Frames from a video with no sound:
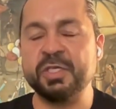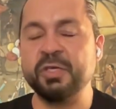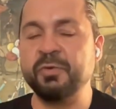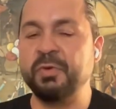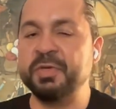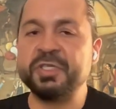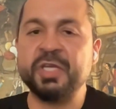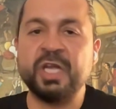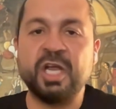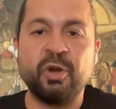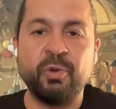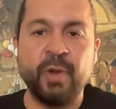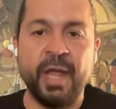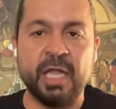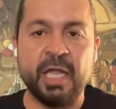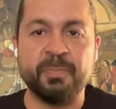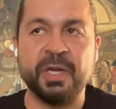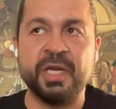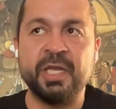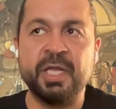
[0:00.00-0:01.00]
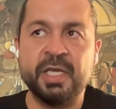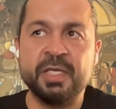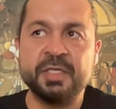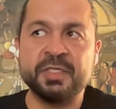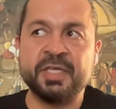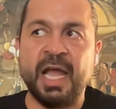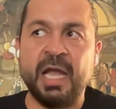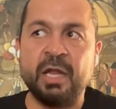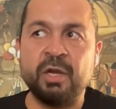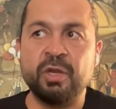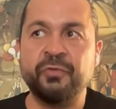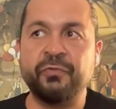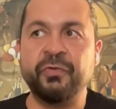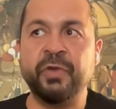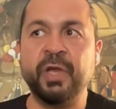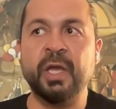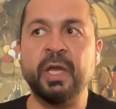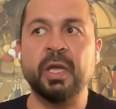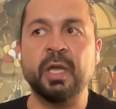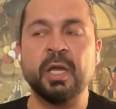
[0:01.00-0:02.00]
he was great, but he's kind of
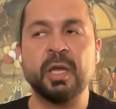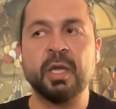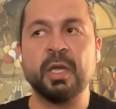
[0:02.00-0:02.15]
a